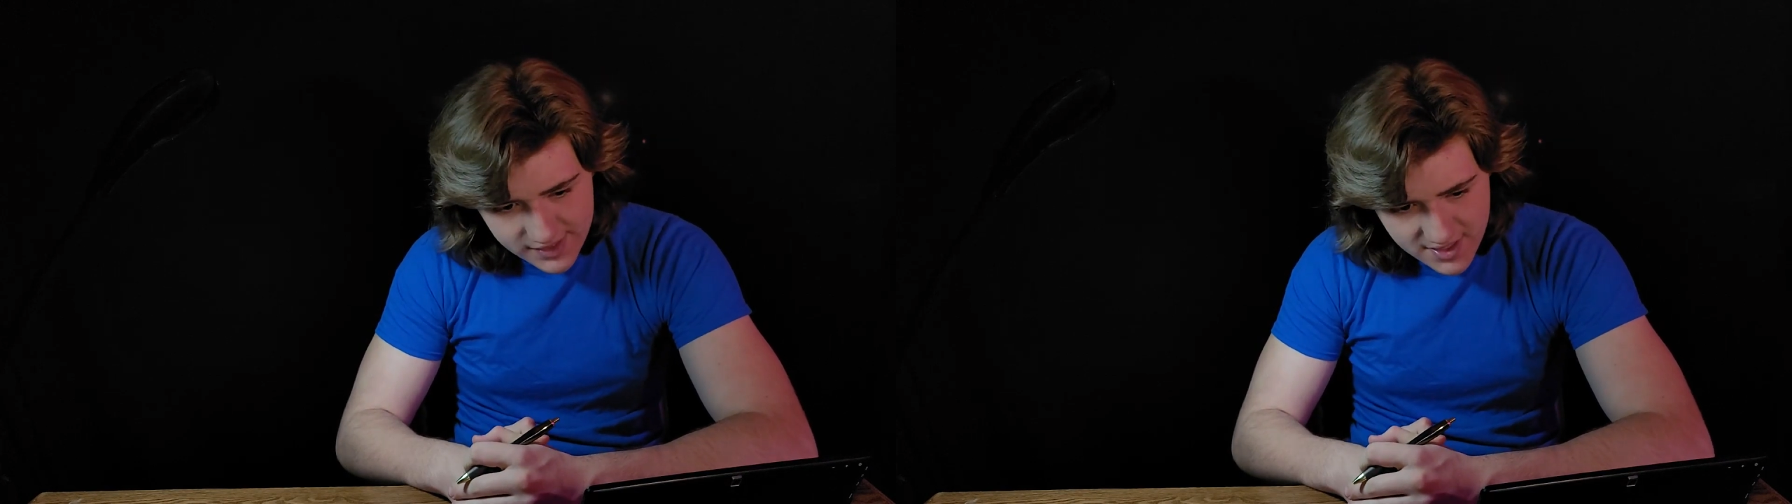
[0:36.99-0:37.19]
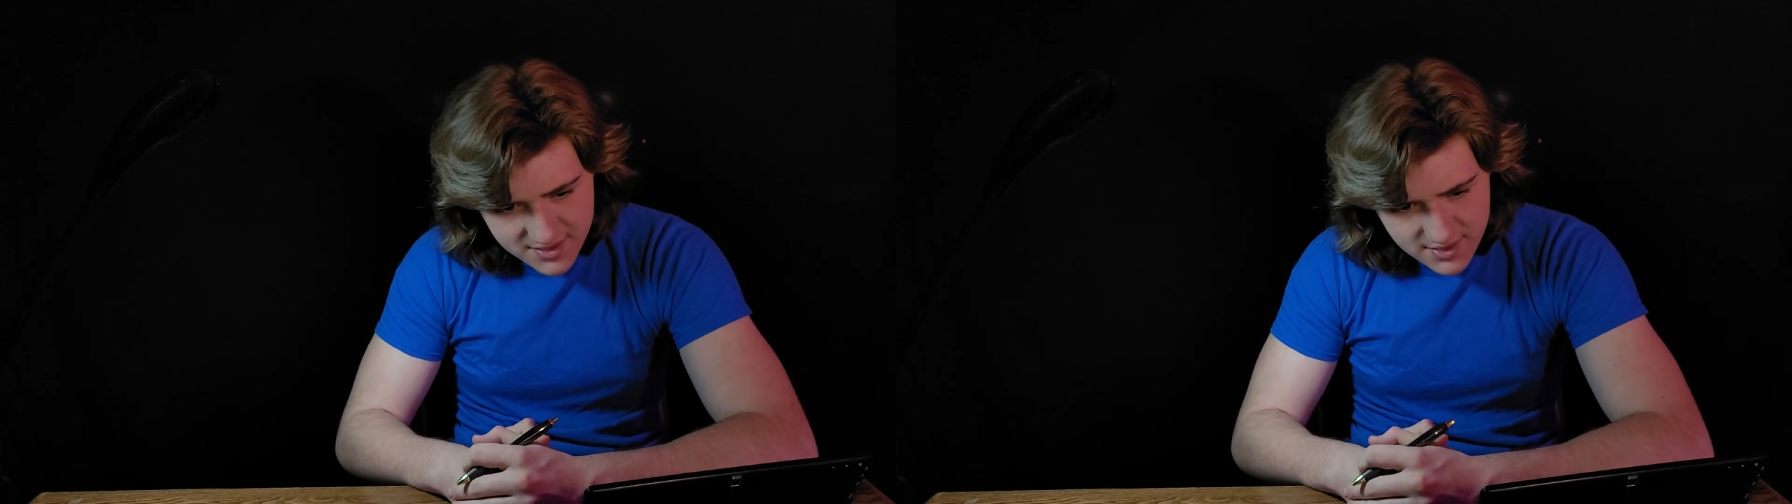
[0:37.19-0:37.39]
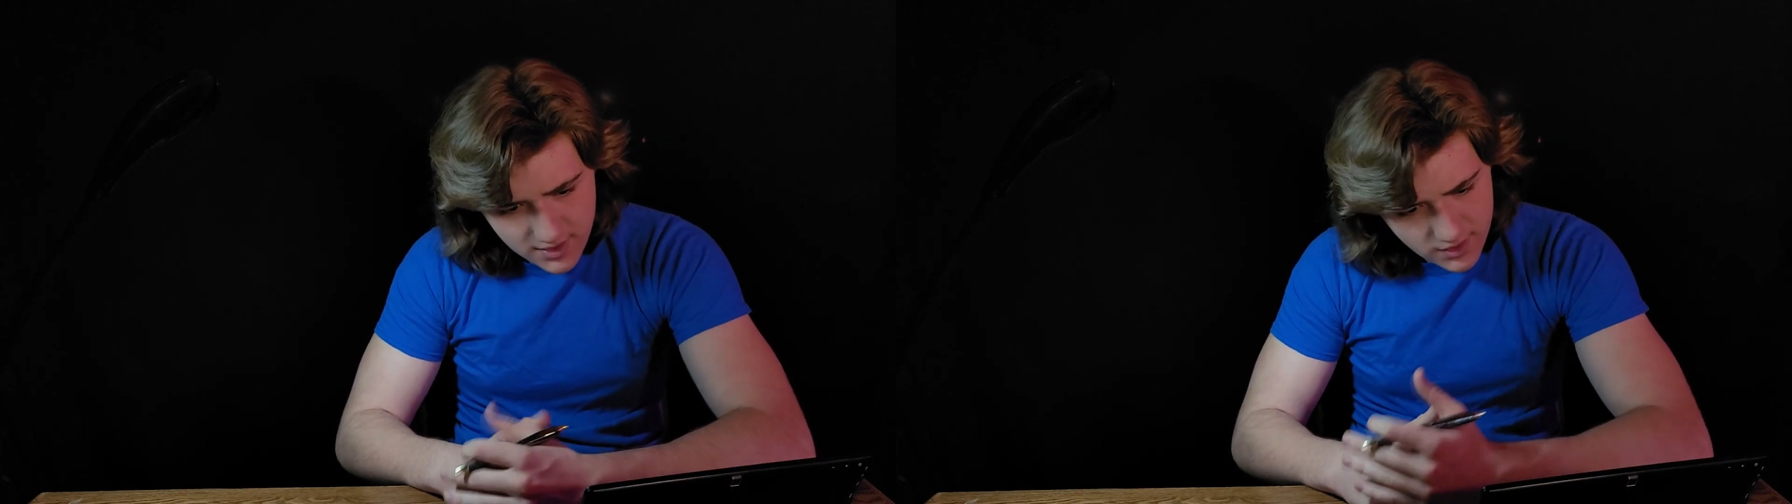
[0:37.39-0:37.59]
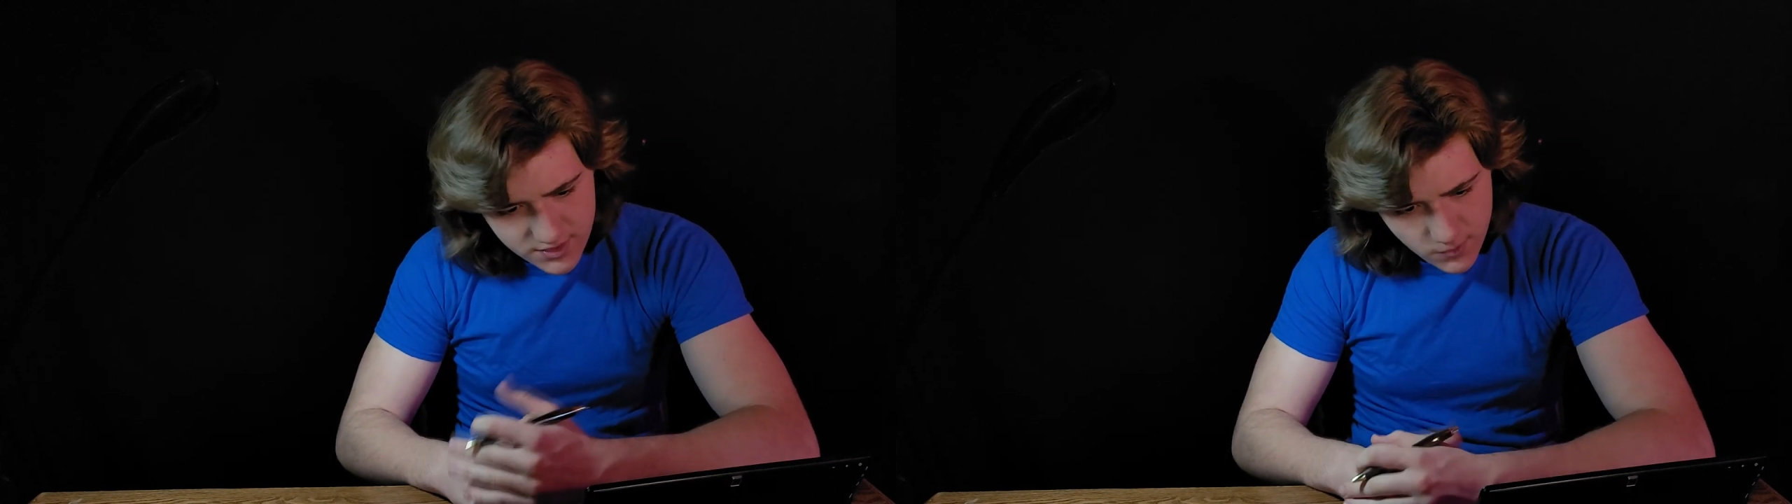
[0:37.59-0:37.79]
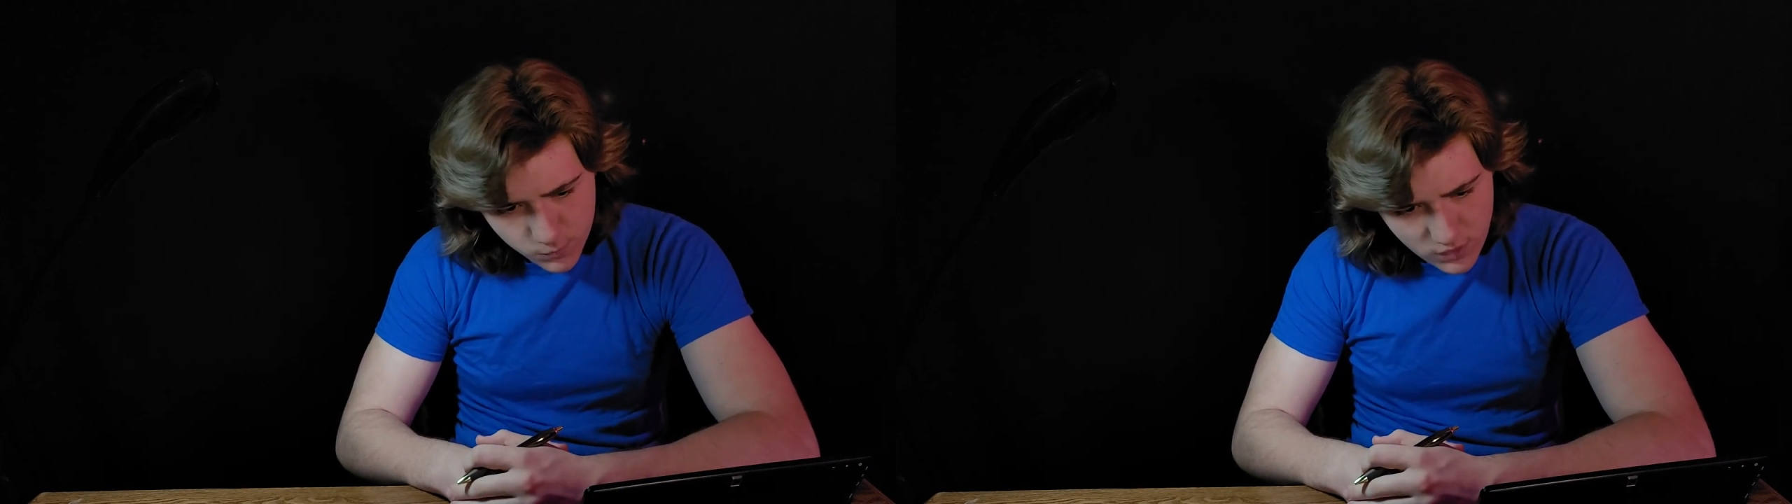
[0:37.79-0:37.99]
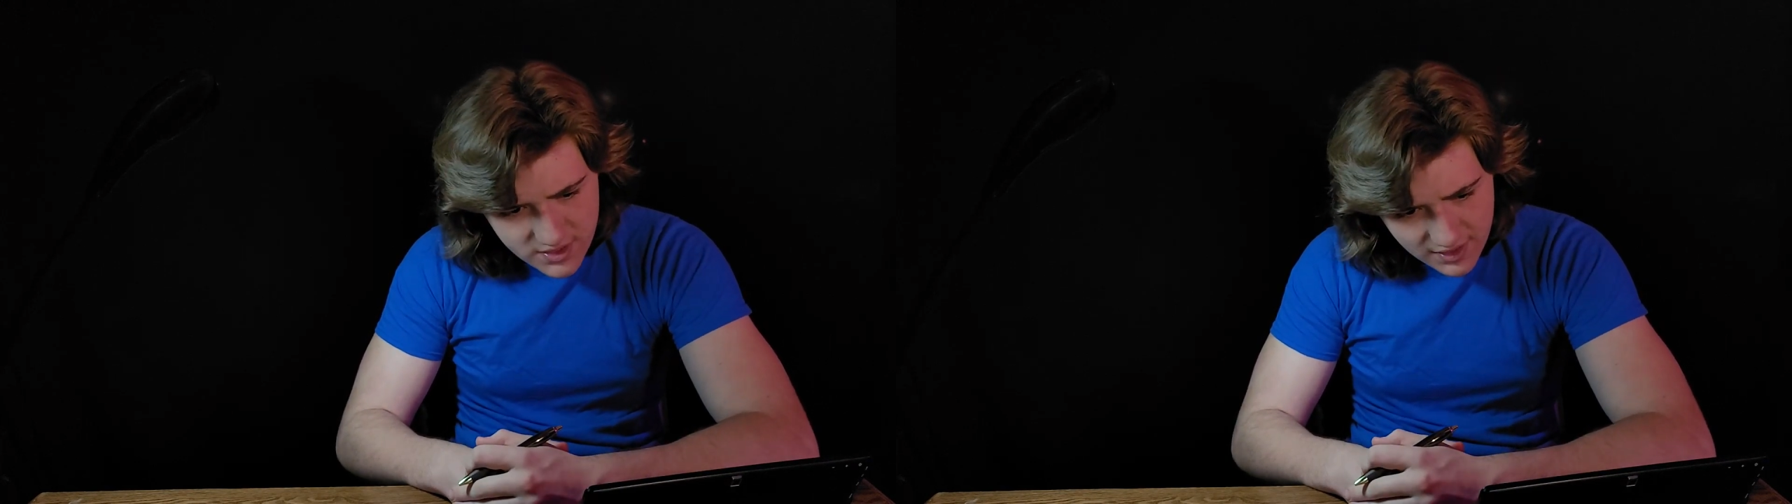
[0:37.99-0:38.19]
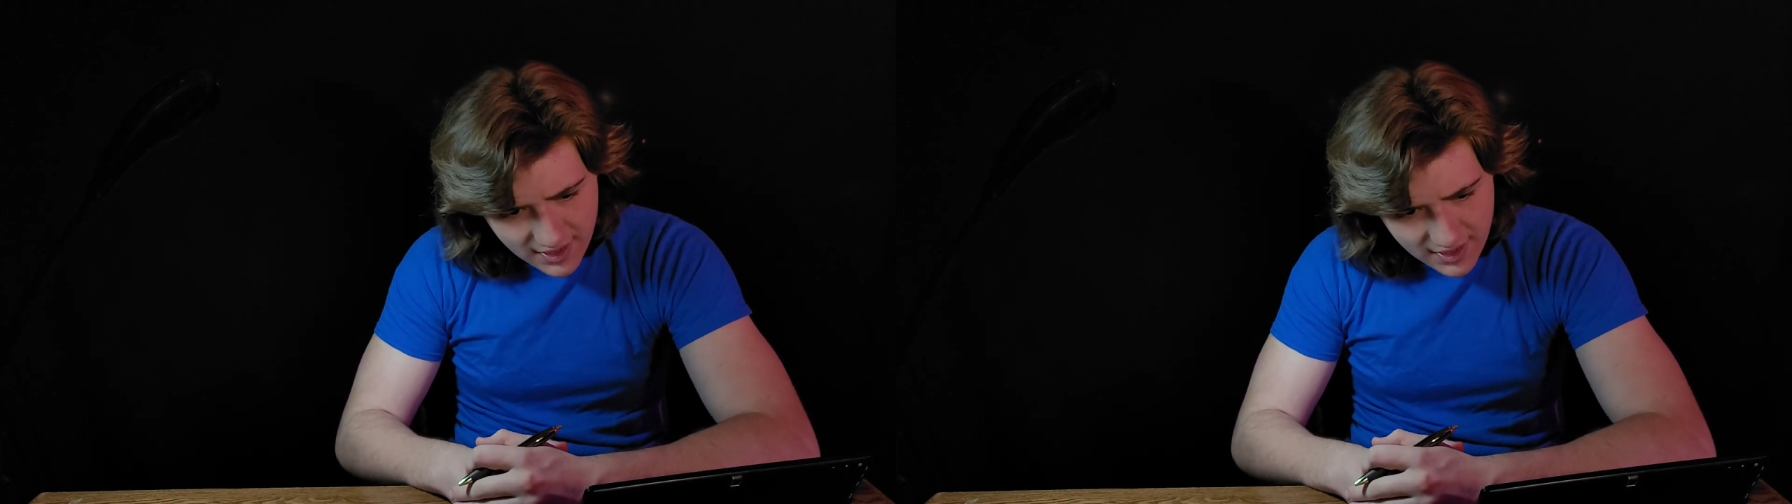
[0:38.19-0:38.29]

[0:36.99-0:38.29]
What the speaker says: Ness, so what's it